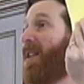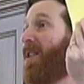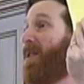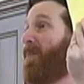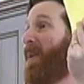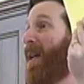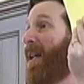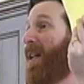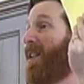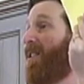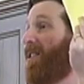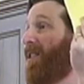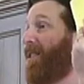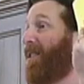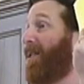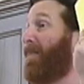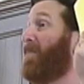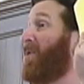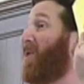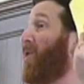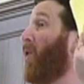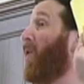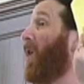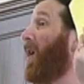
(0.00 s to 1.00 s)
is because it's
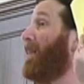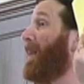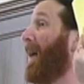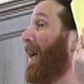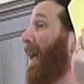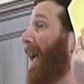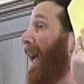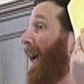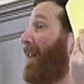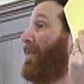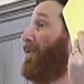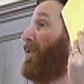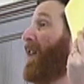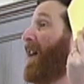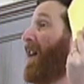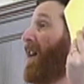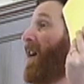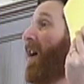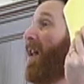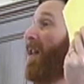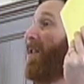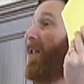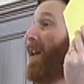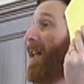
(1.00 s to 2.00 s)
absorbing every
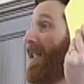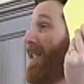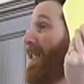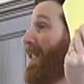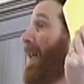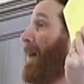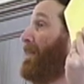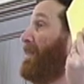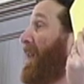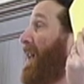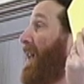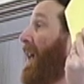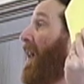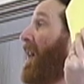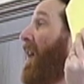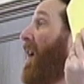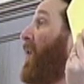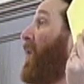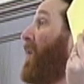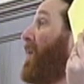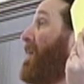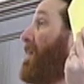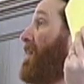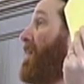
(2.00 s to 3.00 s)
color except yellow.
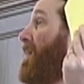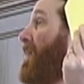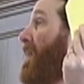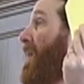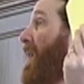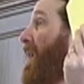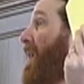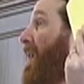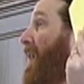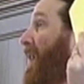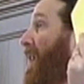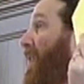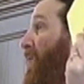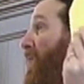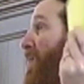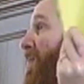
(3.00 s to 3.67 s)
It's